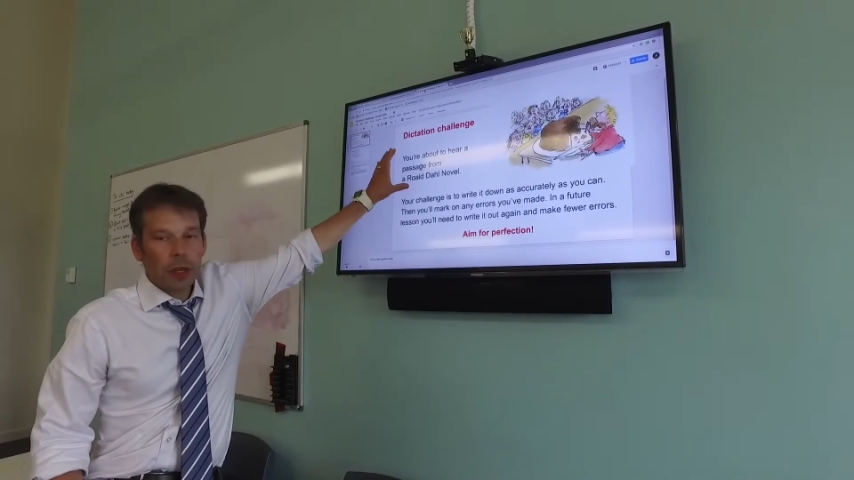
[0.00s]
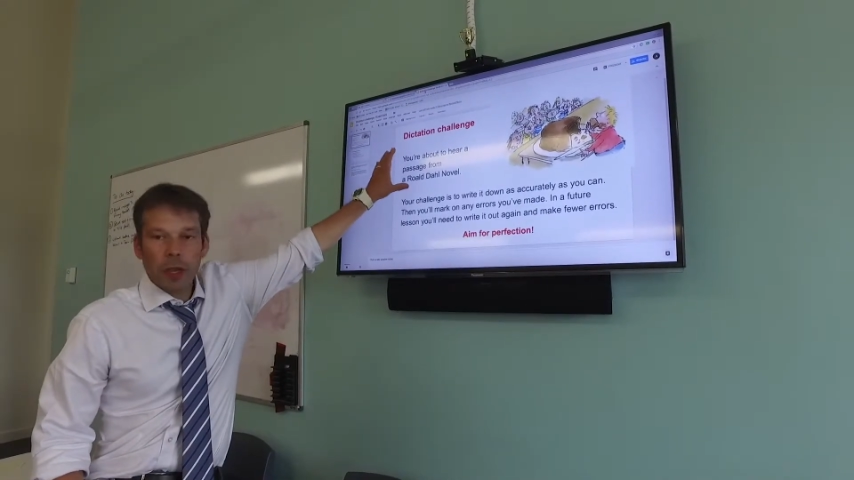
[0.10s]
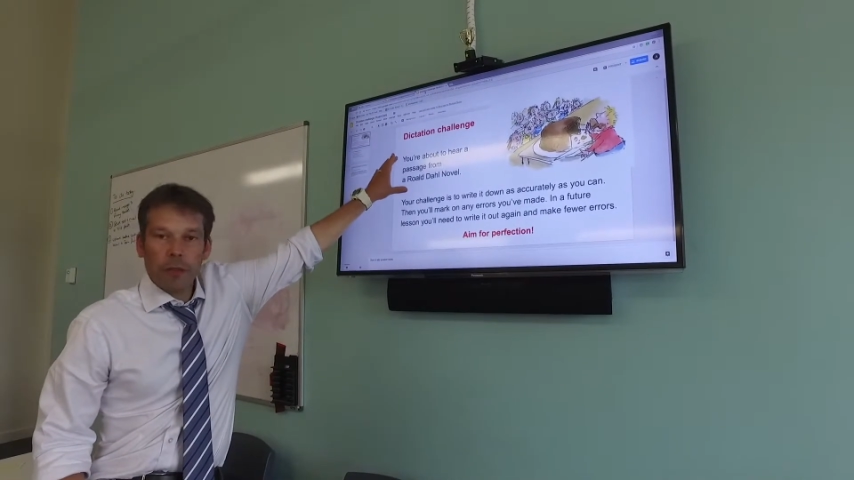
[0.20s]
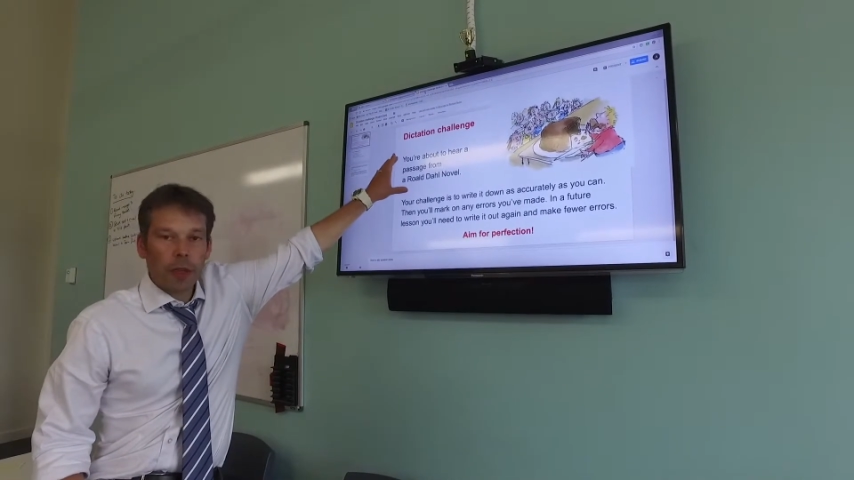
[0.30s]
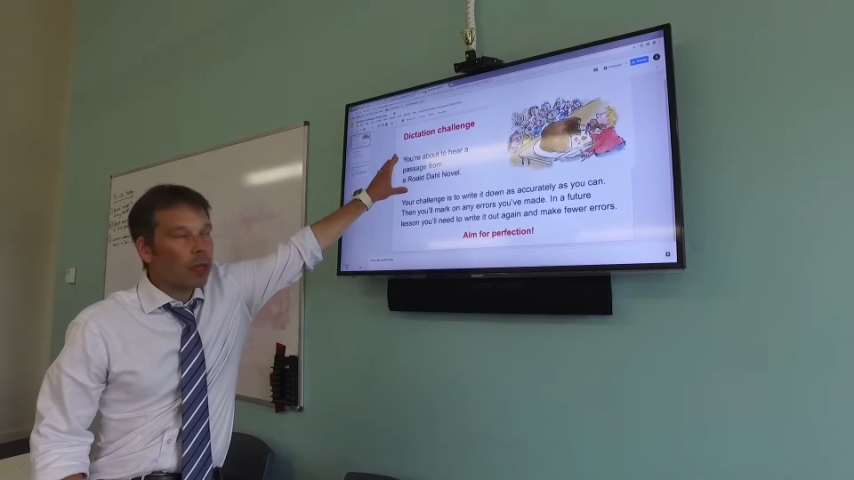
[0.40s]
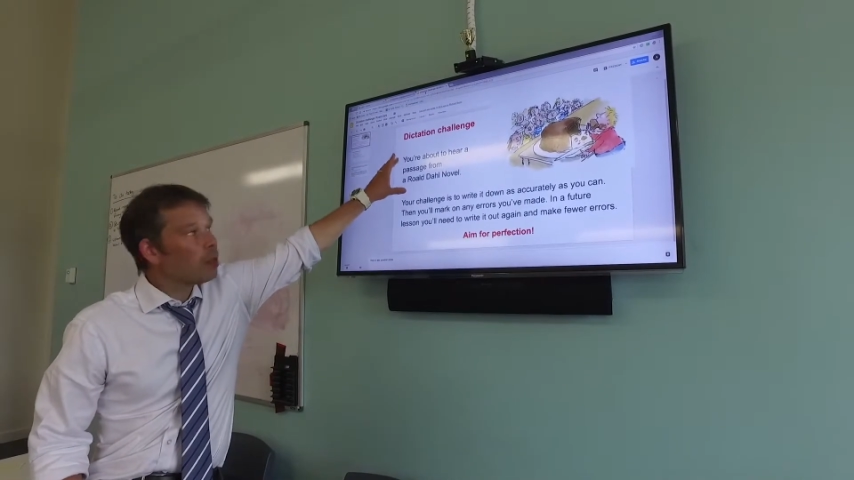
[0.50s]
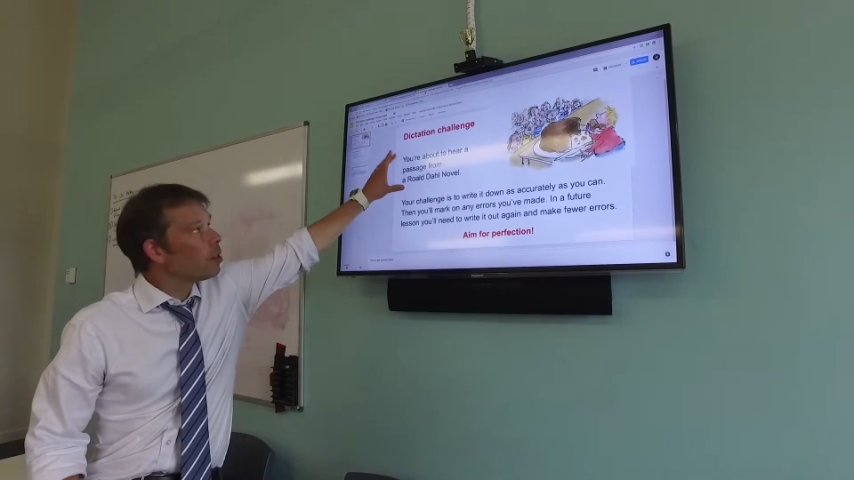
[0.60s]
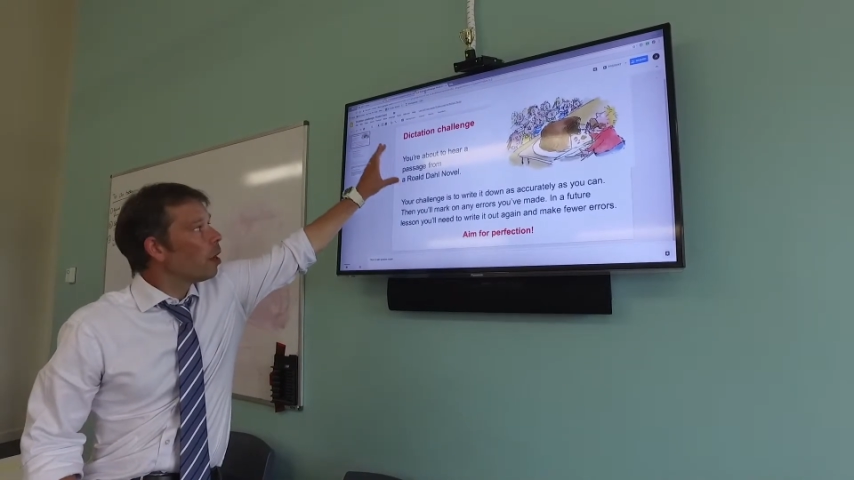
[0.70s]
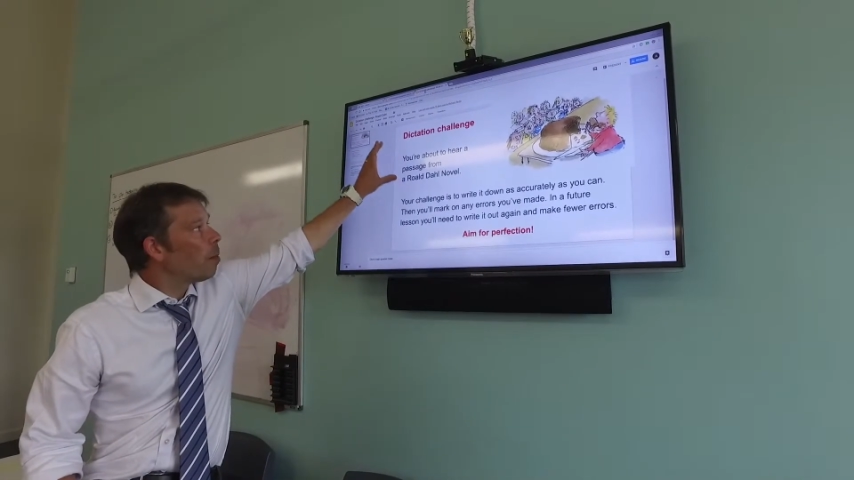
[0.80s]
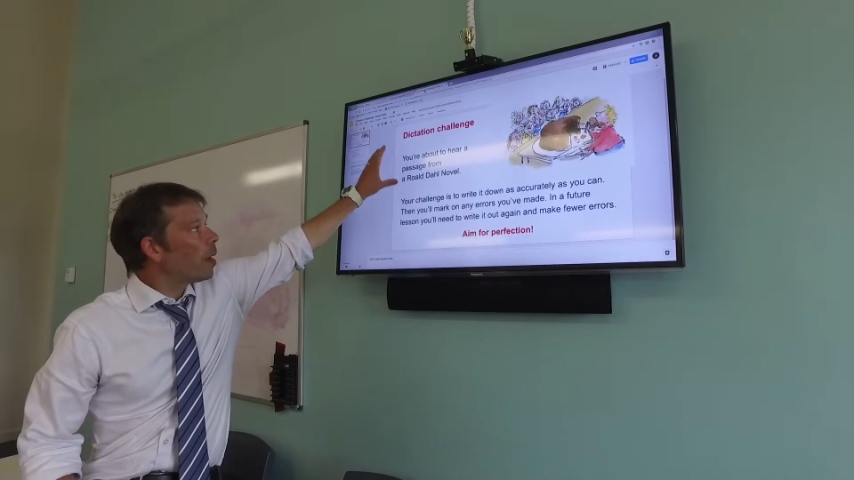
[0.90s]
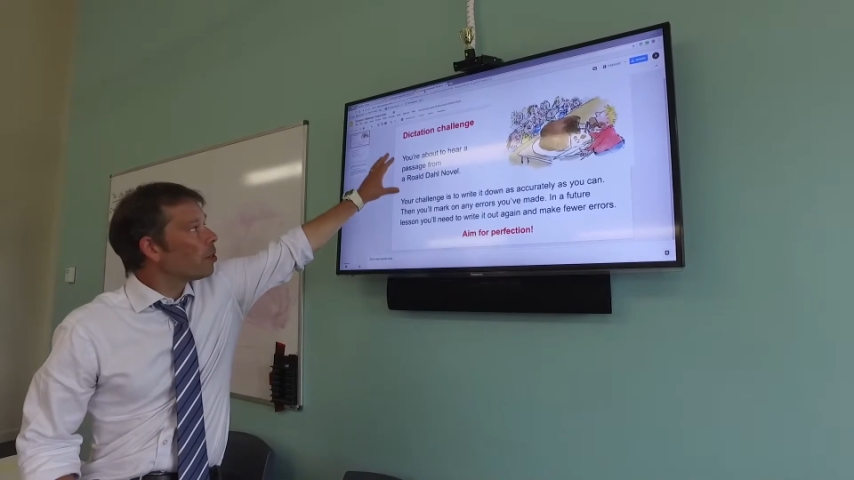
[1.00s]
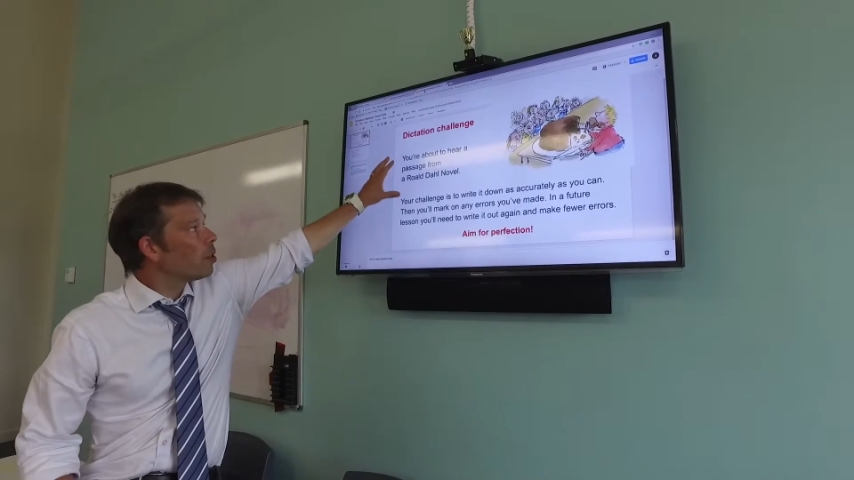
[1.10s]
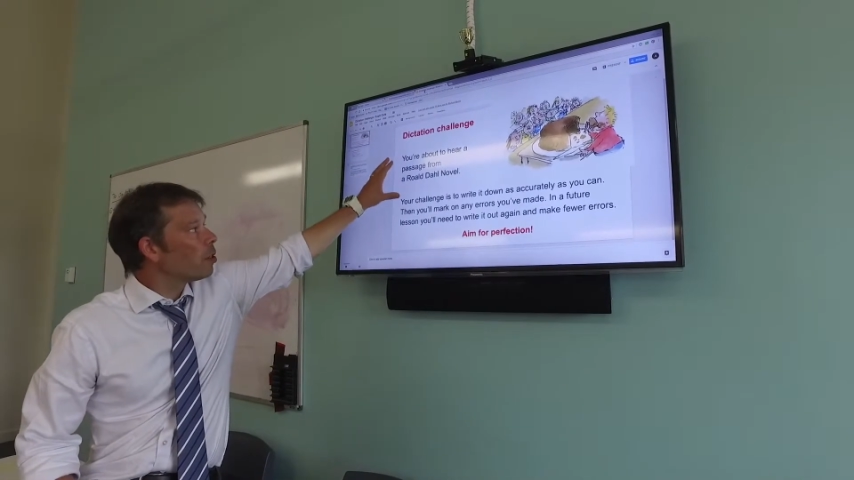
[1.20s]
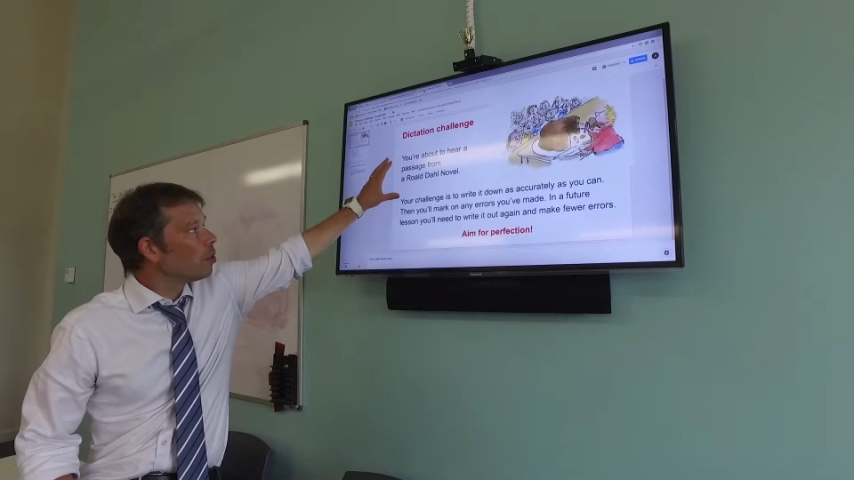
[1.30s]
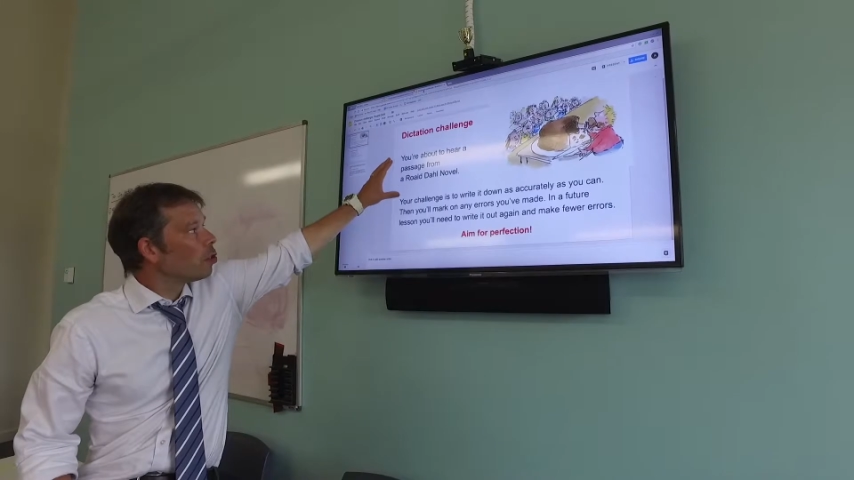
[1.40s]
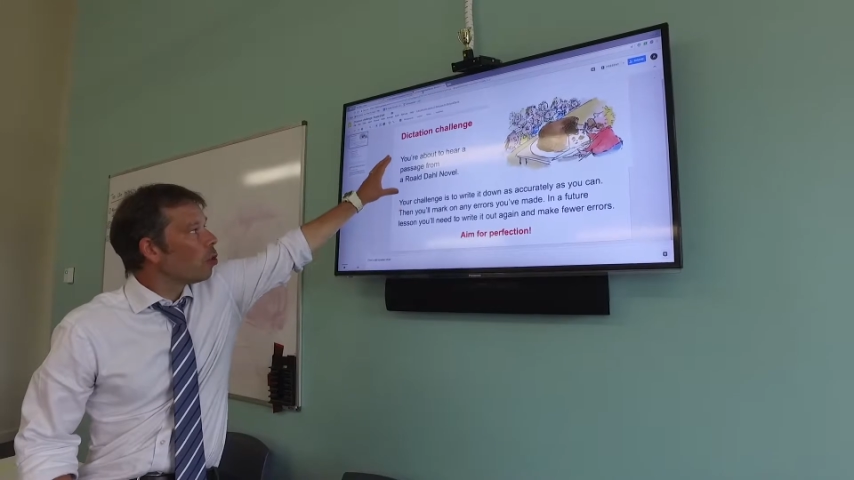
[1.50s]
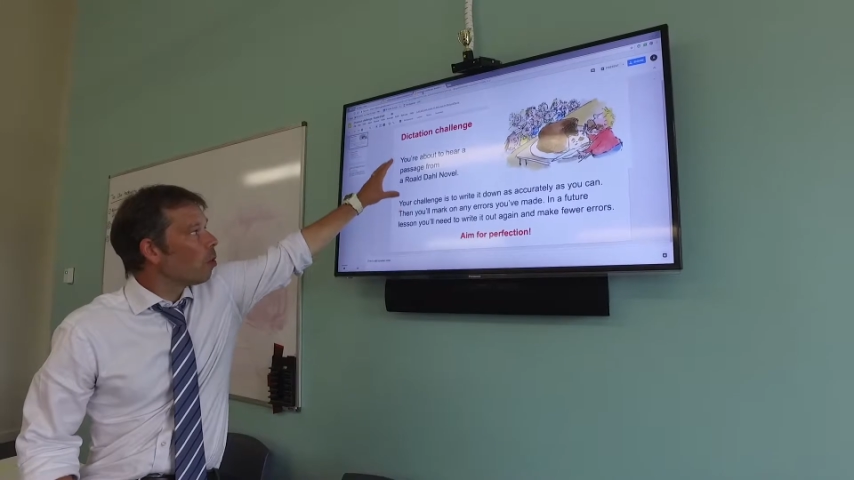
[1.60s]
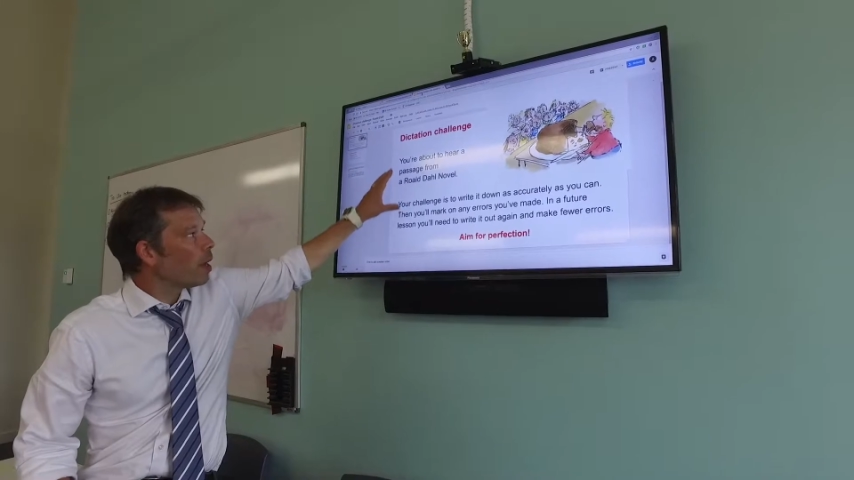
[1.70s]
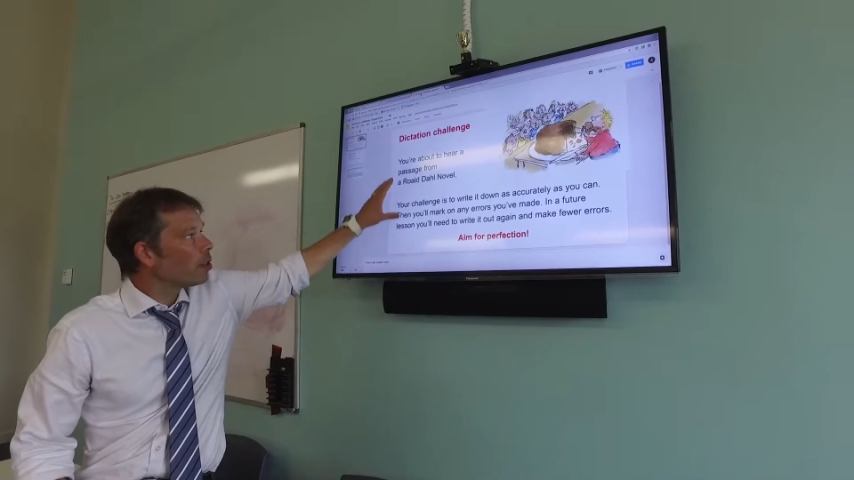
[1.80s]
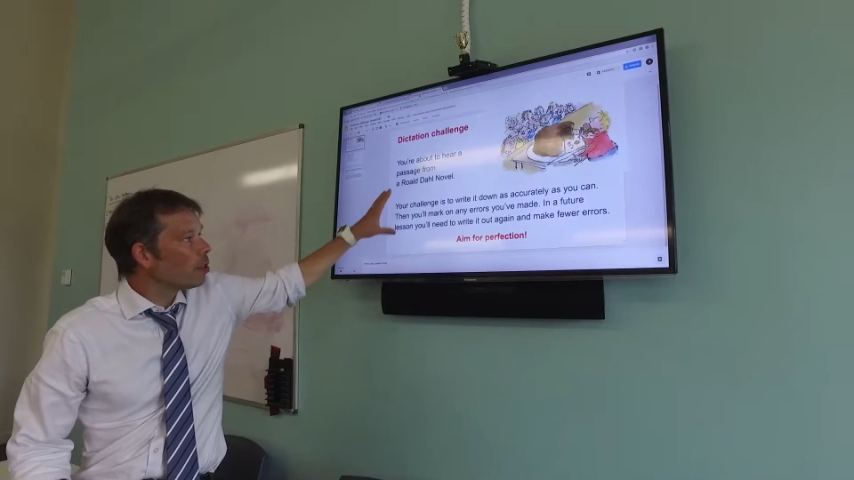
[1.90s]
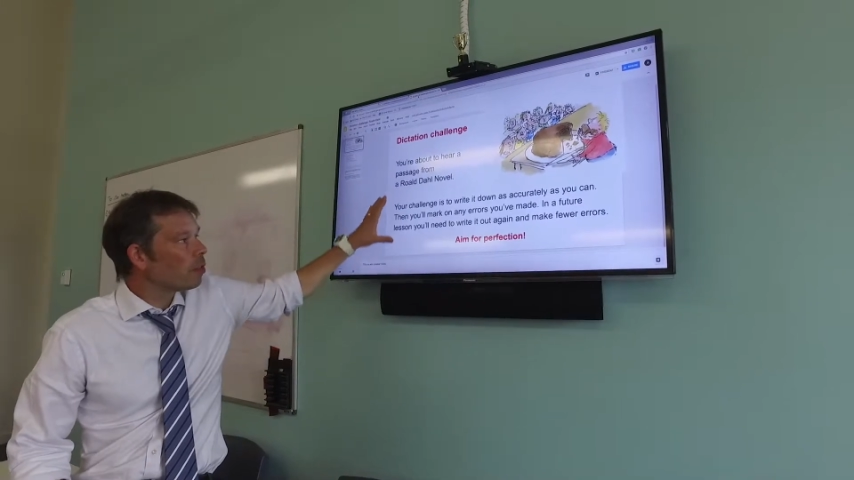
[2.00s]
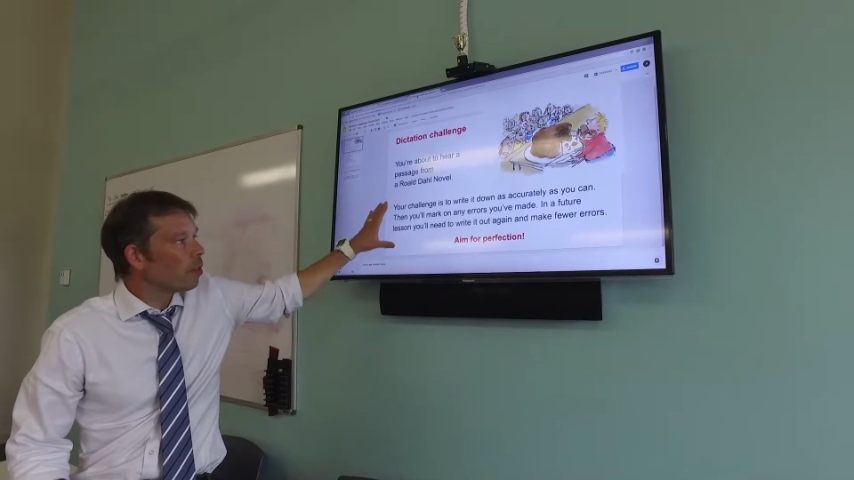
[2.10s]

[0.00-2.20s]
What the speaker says: give the kids a short passage